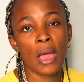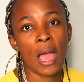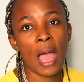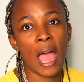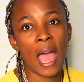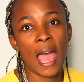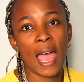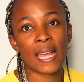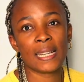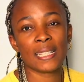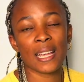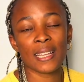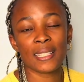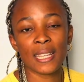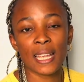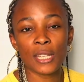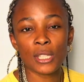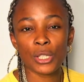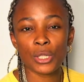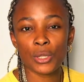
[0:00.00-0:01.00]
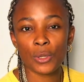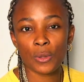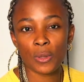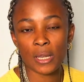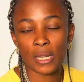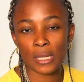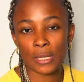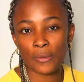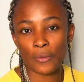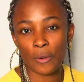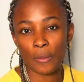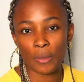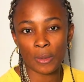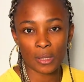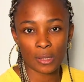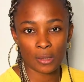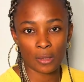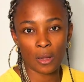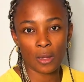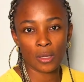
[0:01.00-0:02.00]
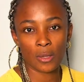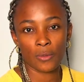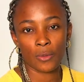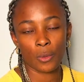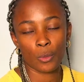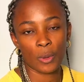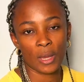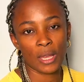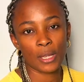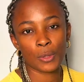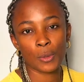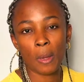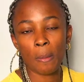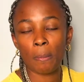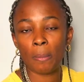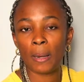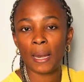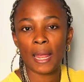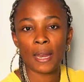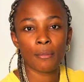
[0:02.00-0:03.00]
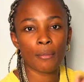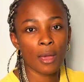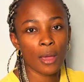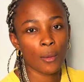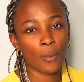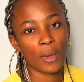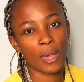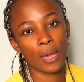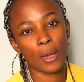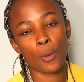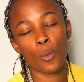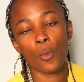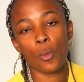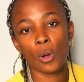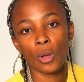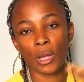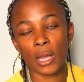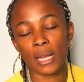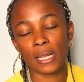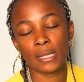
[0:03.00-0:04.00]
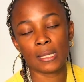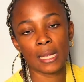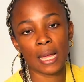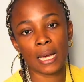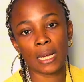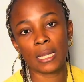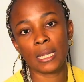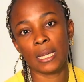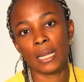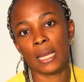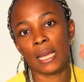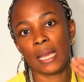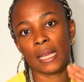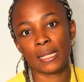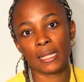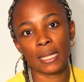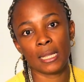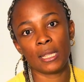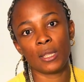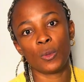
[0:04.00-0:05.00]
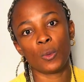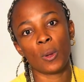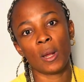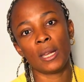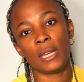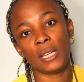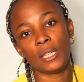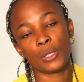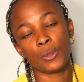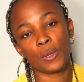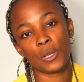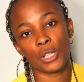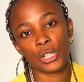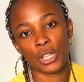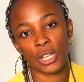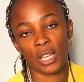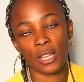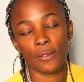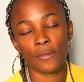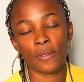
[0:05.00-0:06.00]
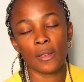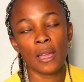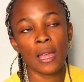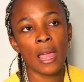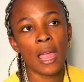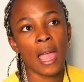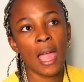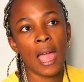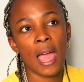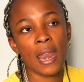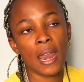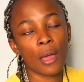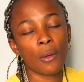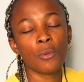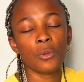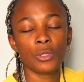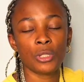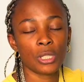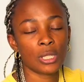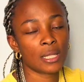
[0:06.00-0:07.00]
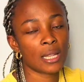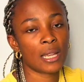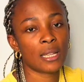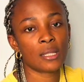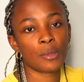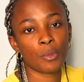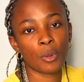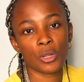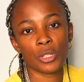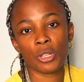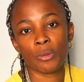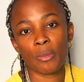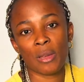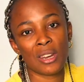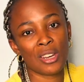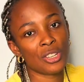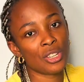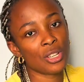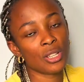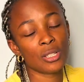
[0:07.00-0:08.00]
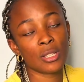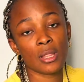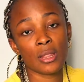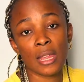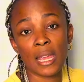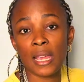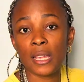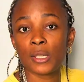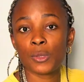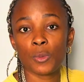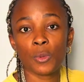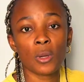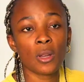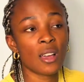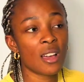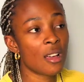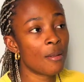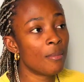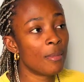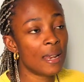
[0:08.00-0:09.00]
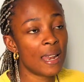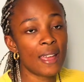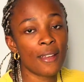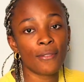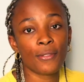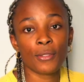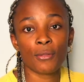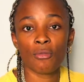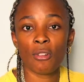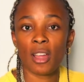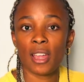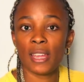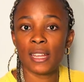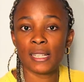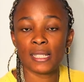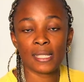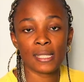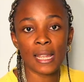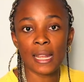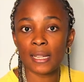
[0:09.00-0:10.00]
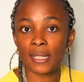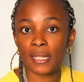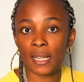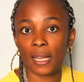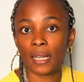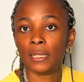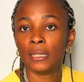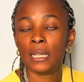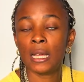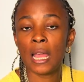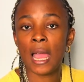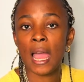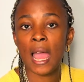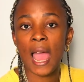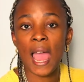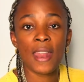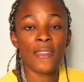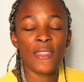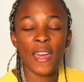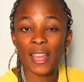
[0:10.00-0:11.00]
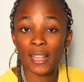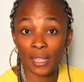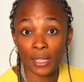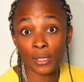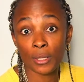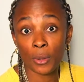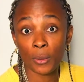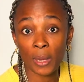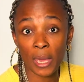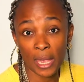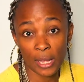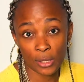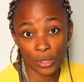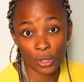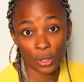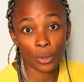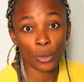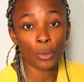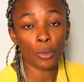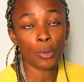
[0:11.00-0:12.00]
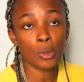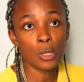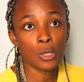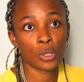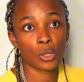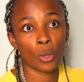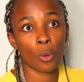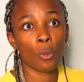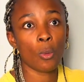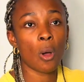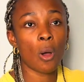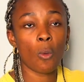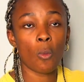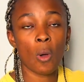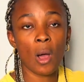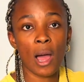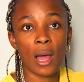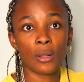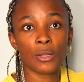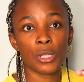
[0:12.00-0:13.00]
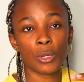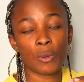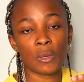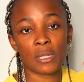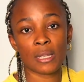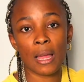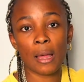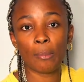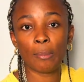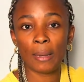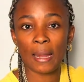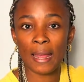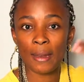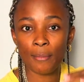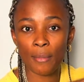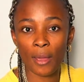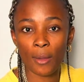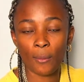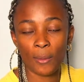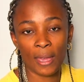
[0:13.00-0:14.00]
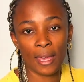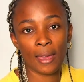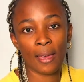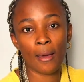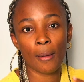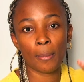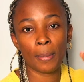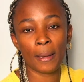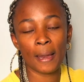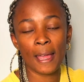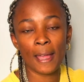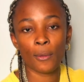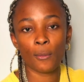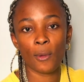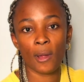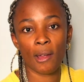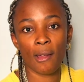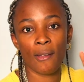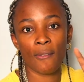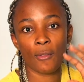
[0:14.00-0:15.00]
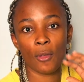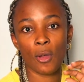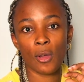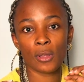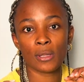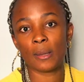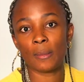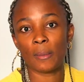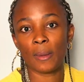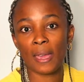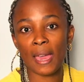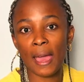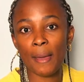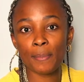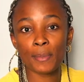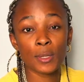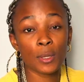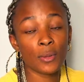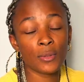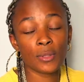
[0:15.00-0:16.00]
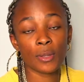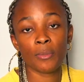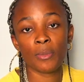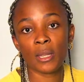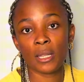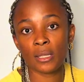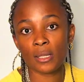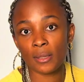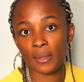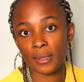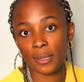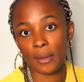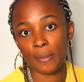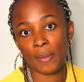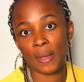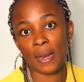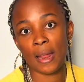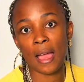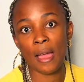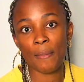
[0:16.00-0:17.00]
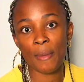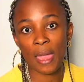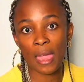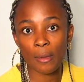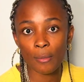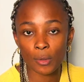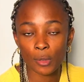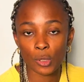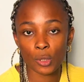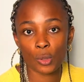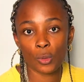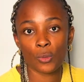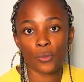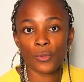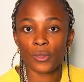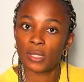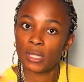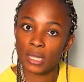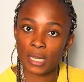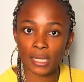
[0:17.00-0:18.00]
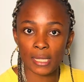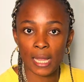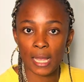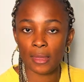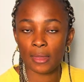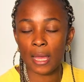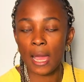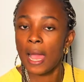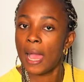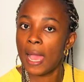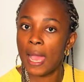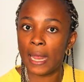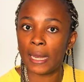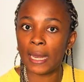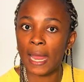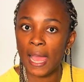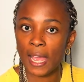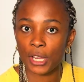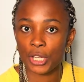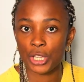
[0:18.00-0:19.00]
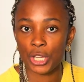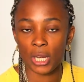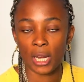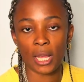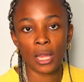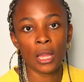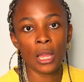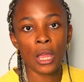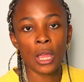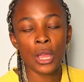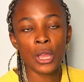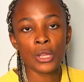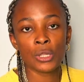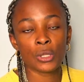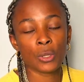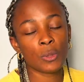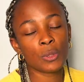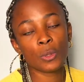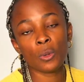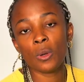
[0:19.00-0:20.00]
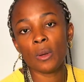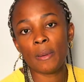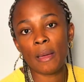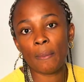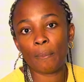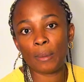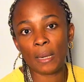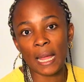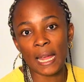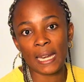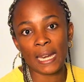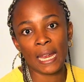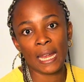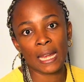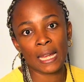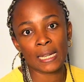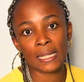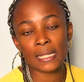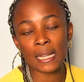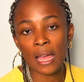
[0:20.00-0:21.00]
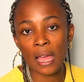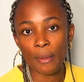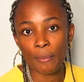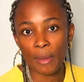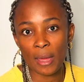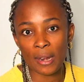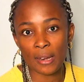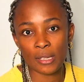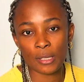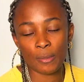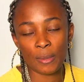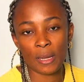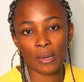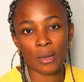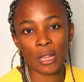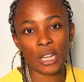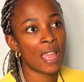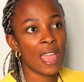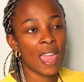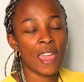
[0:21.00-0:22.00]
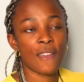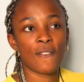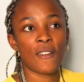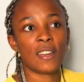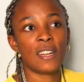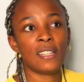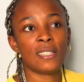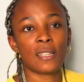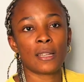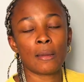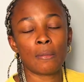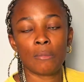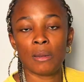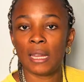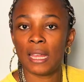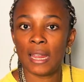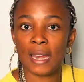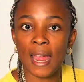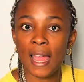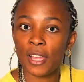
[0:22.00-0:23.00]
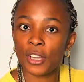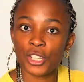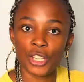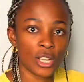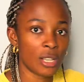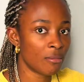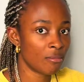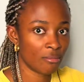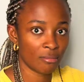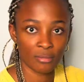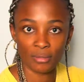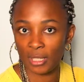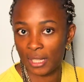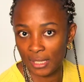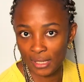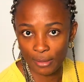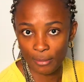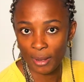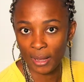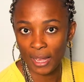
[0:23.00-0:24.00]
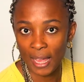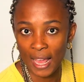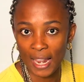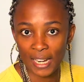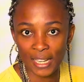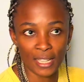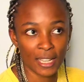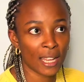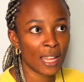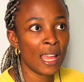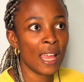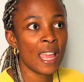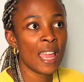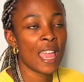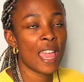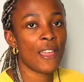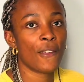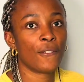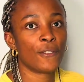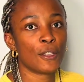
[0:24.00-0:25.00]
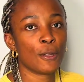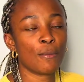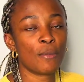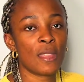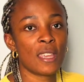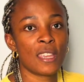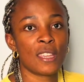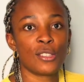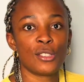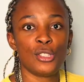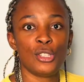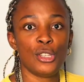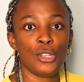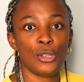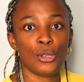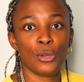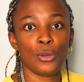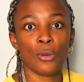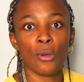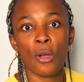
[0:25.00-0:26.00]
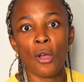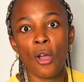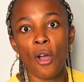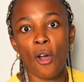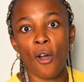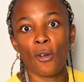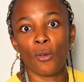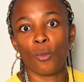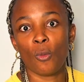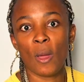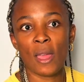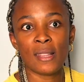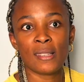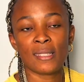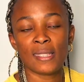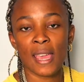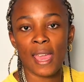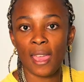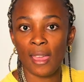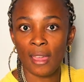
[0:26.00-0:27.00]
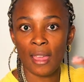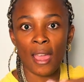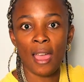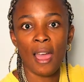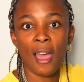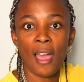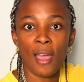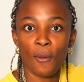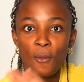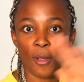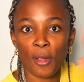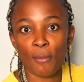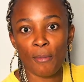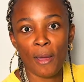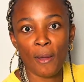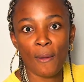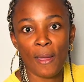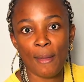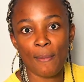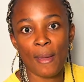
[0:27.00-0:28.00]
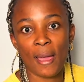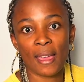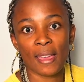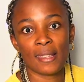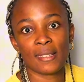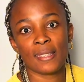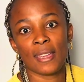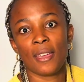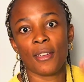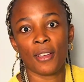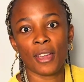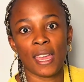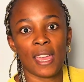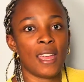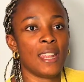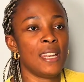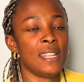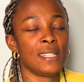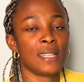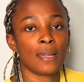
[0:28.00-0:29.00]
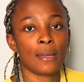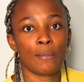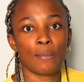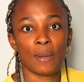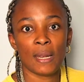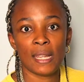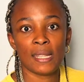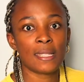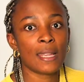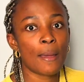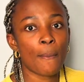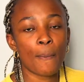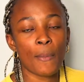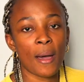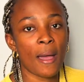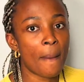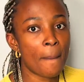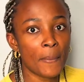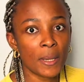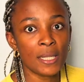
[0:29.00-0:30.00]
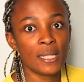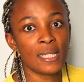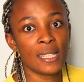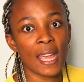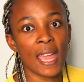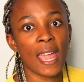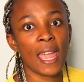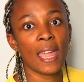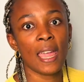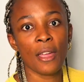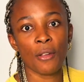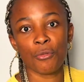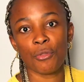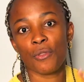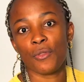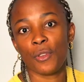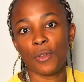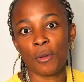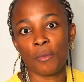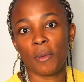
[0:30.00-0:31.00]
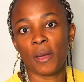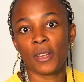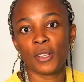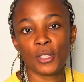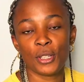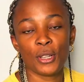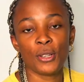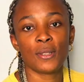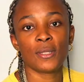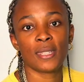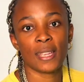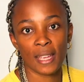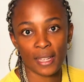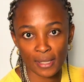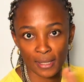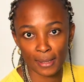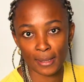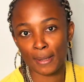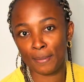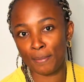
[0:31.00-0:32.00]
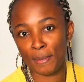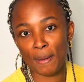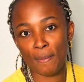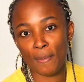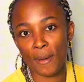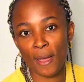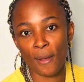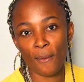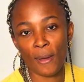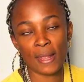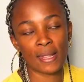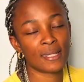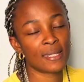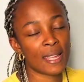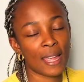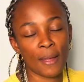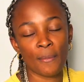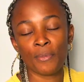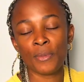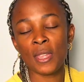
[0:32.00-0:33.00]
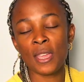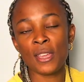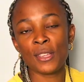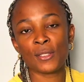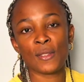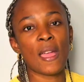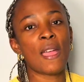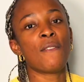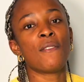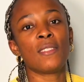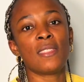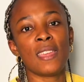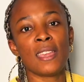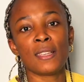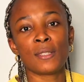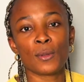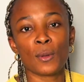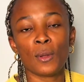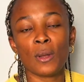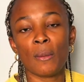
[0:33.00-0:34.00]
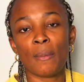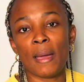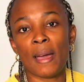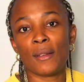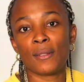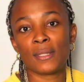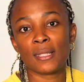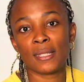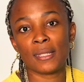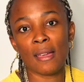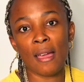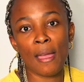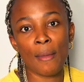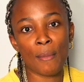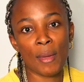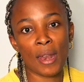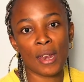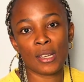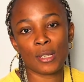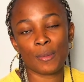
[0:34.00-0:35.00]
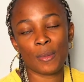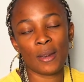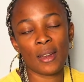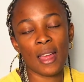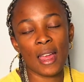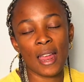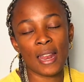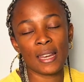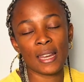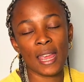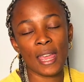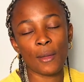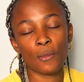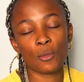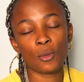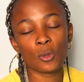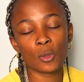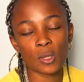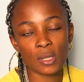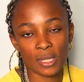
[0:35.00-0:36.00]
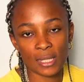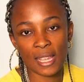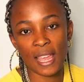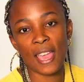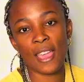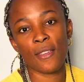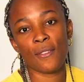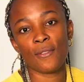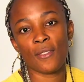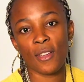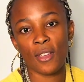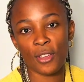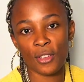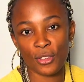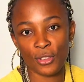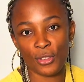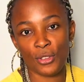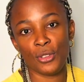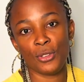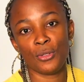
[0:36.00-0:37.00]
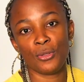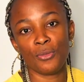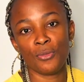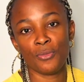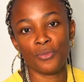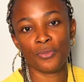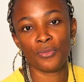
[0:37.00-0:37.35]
And I tend to do this from the start of the week. So I plan my week. What exactly is it do I need to achieve? And I will just say, as project managers, things will come left, right, and center. And that is okay too. So what I'll do is I'll plan my week. I'll plan where I've got some gaps. So if something does come in, I'm able to facilitate that and action it. So it's all about planning and time management. If I need to complete an action, it's in my calendar. If something is due on Wednesday, I work my way back and say, okay, I need to complete it by Monday, review it by Tuesday to submit by Wednesday. So everything is all about time management, and it will save you.